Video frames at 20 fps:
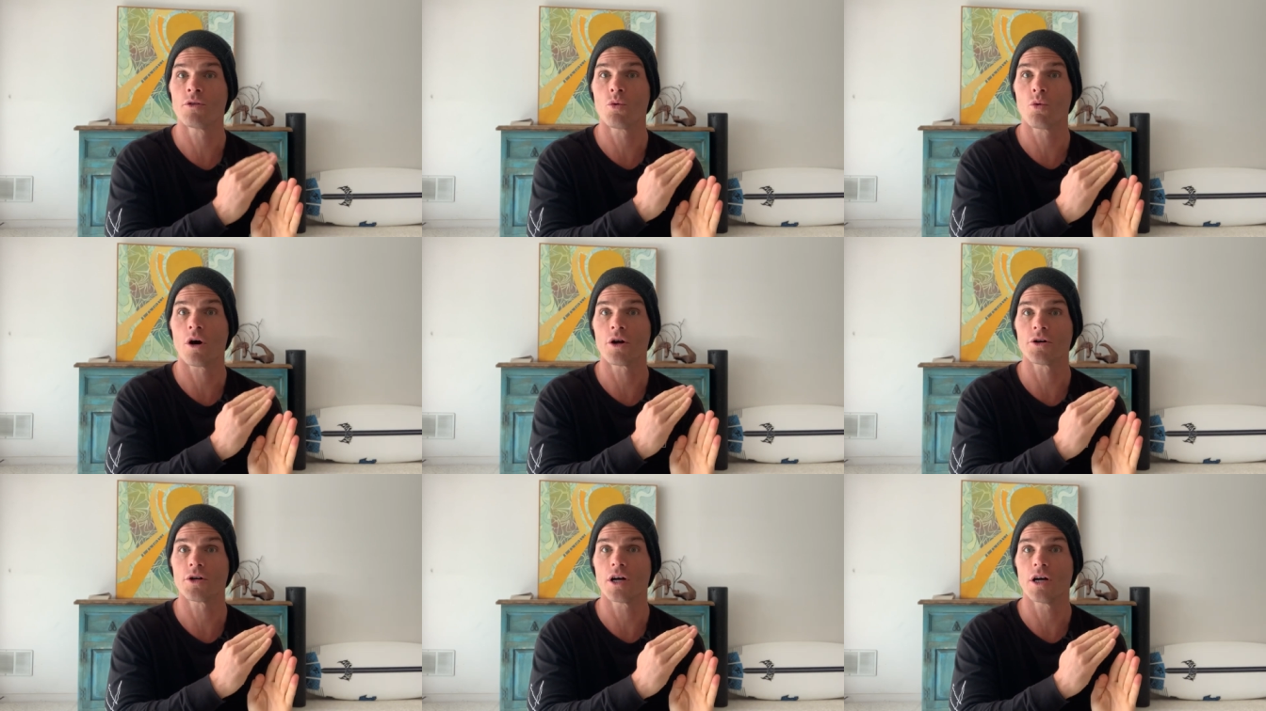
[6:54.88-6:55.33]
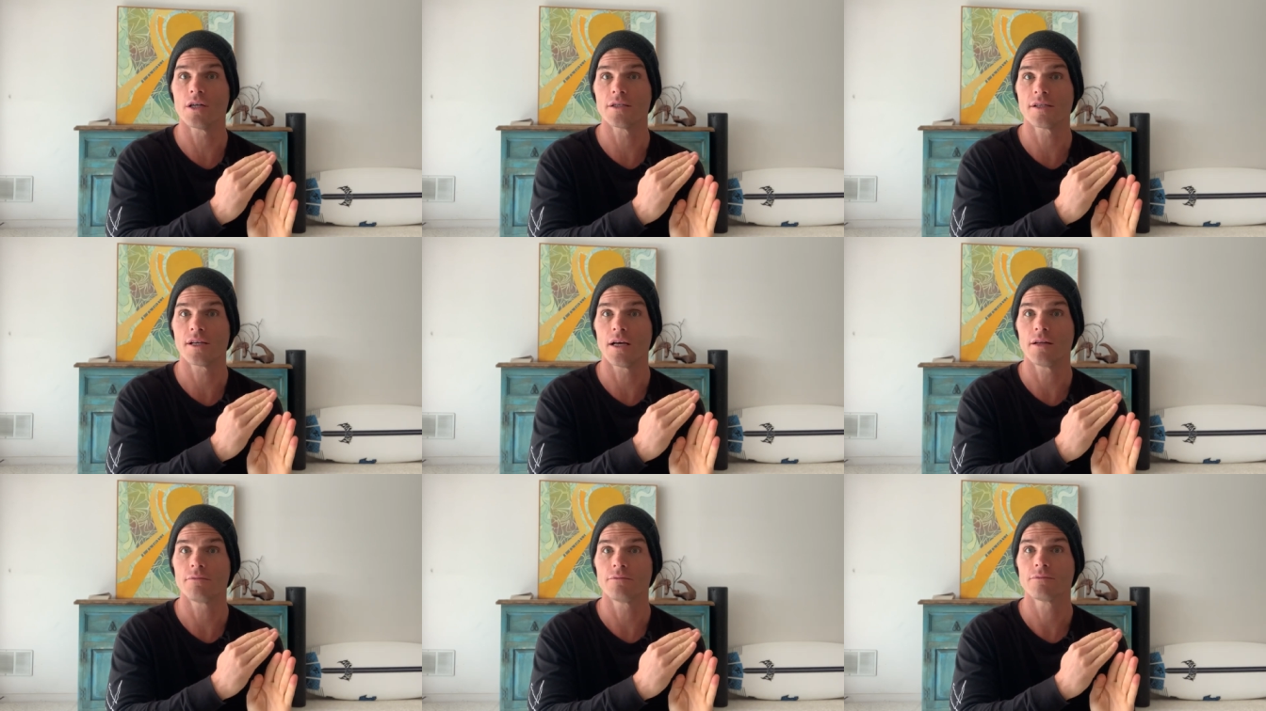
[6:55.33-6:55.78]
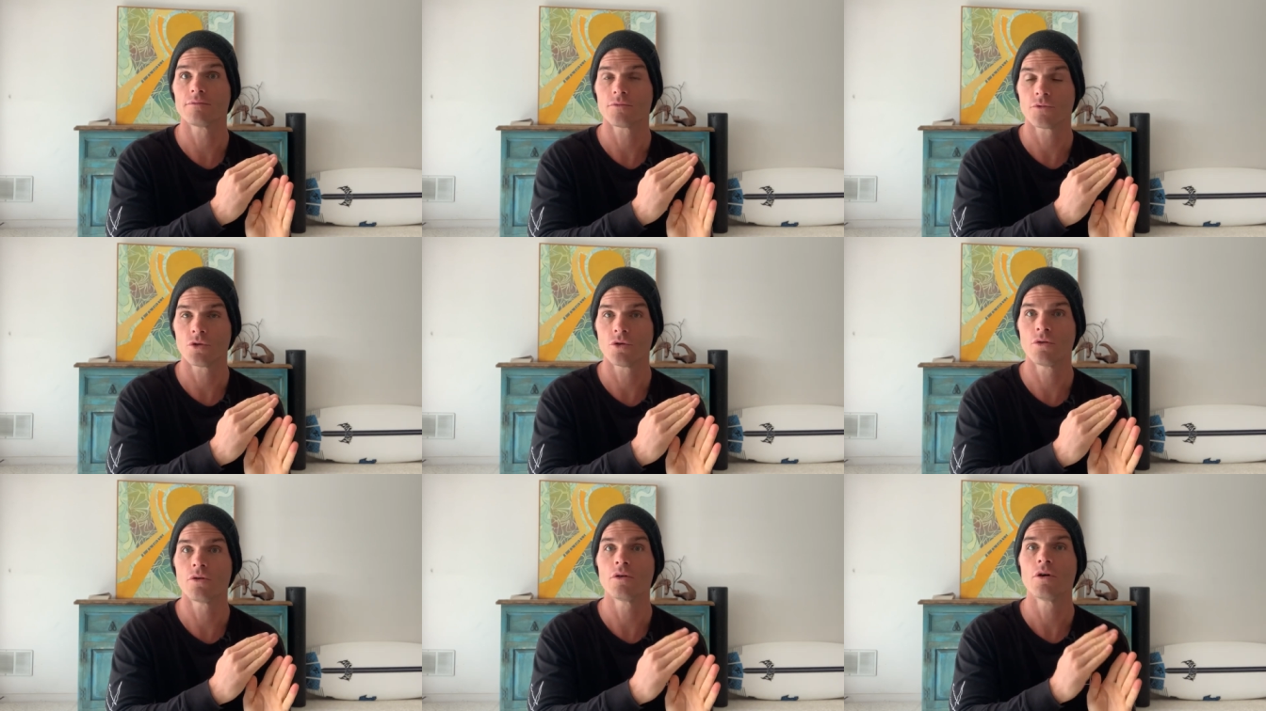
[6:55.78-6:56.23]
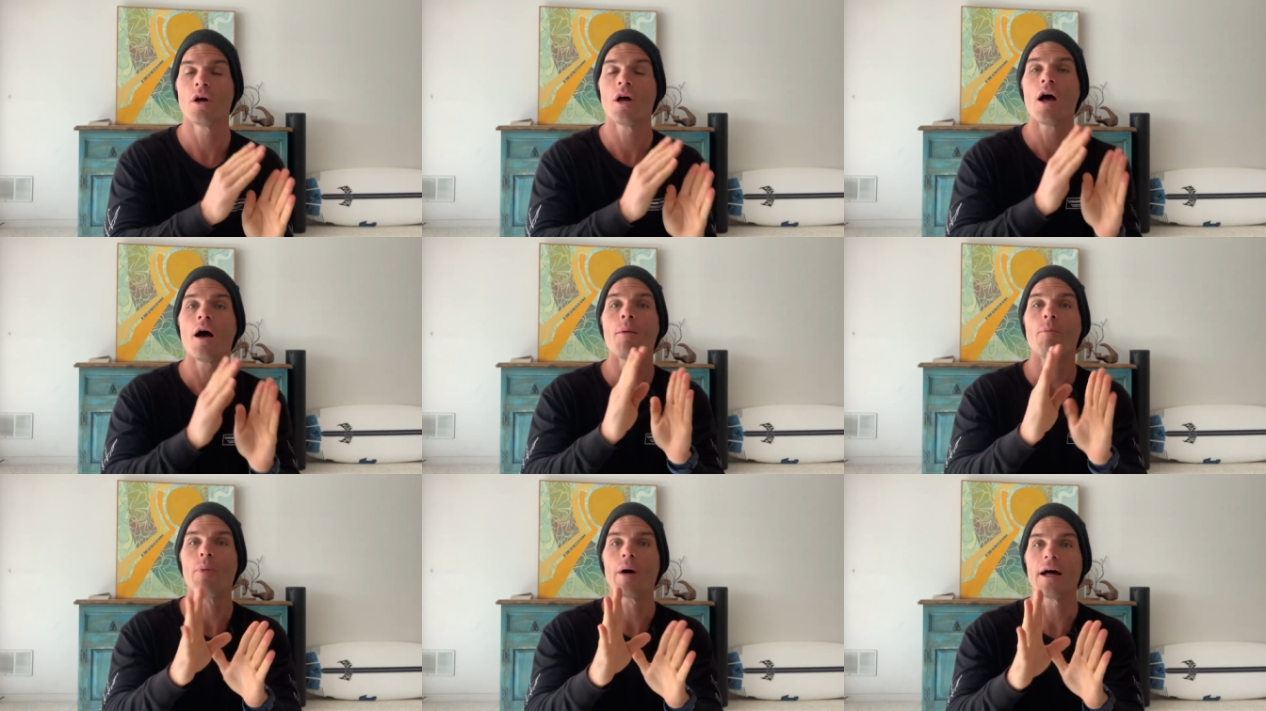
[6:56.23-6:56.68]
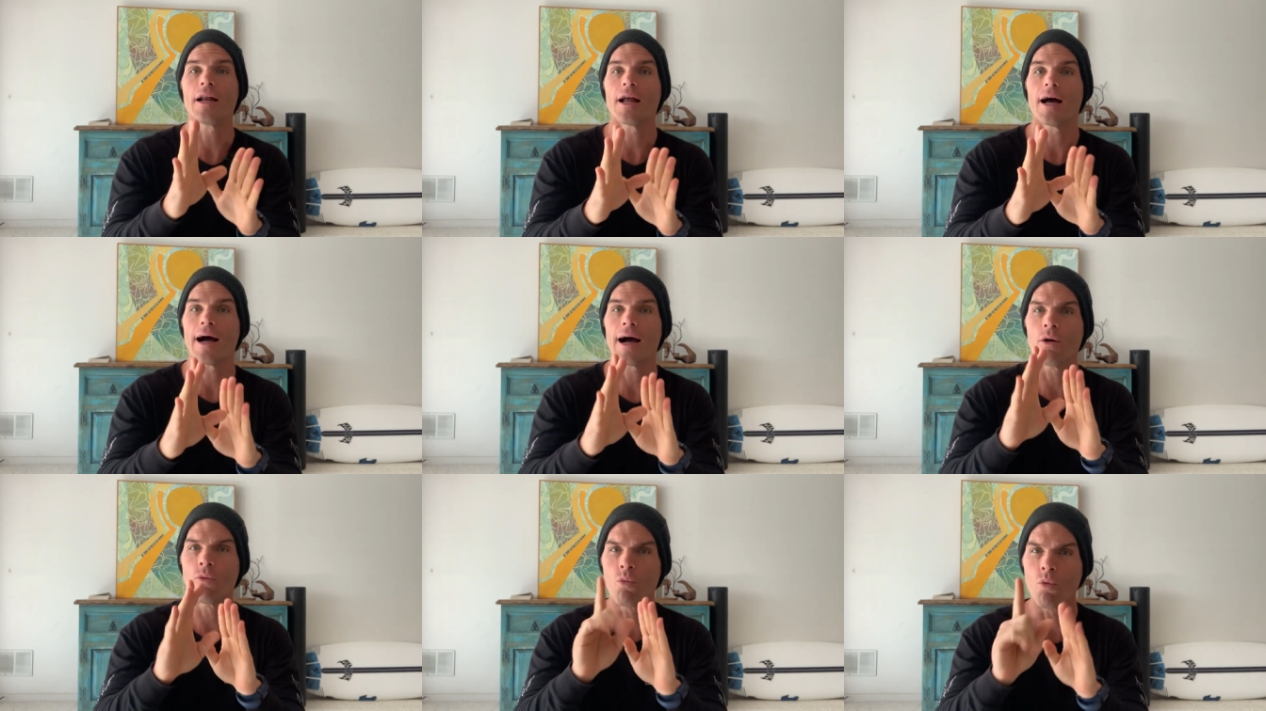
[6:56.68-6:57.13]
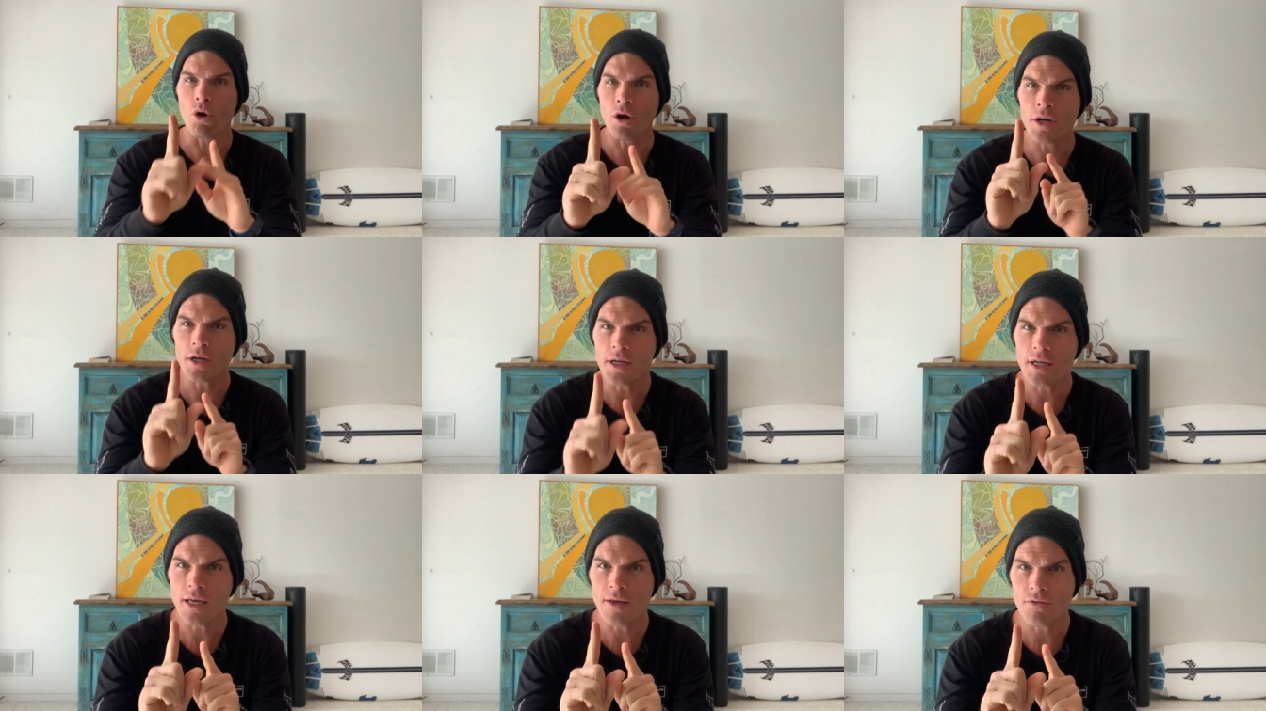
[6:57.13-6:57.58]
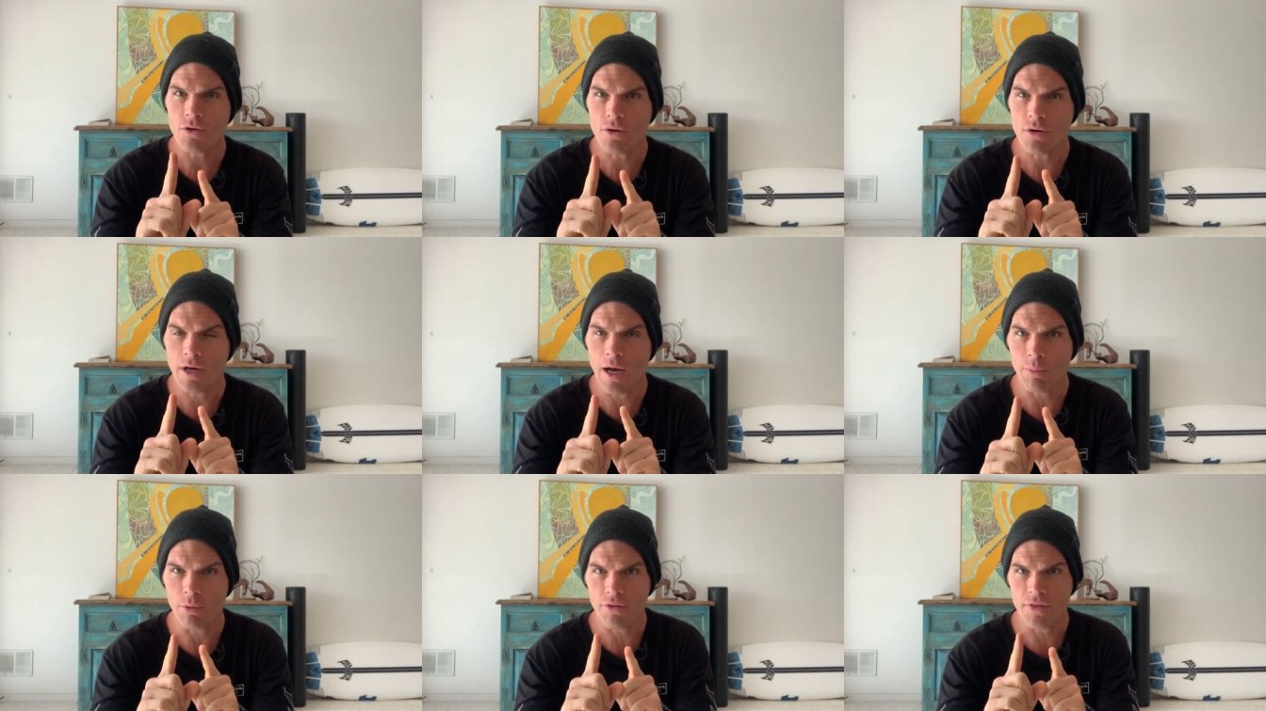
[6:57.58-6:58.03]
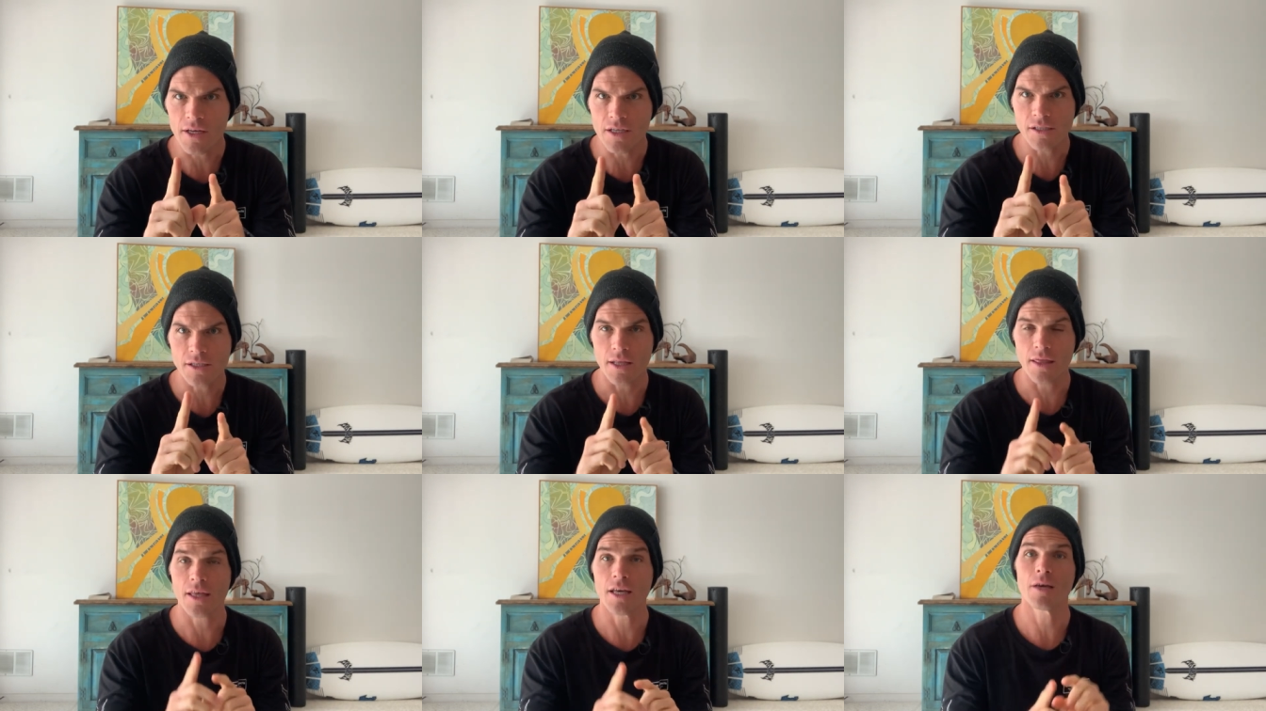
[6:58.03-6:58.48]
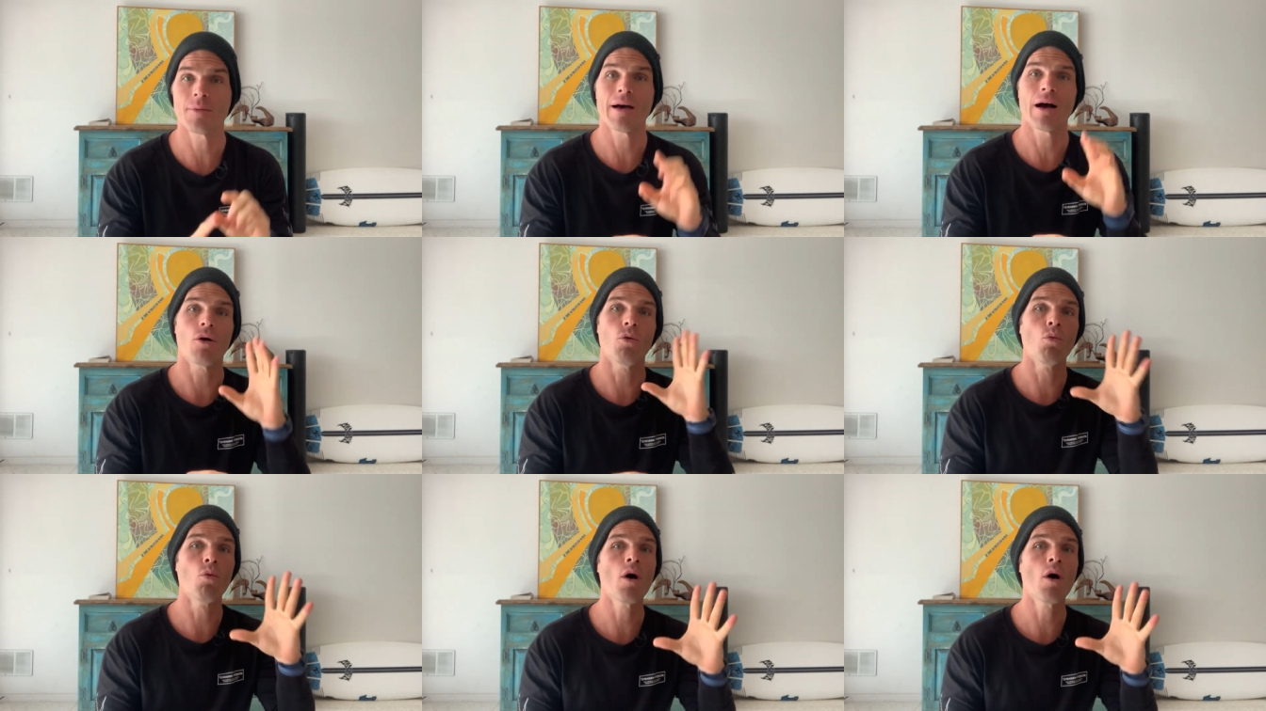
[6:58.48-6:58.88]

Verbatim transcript: in the water content, cool? But I wanted to give you a couple things to think about.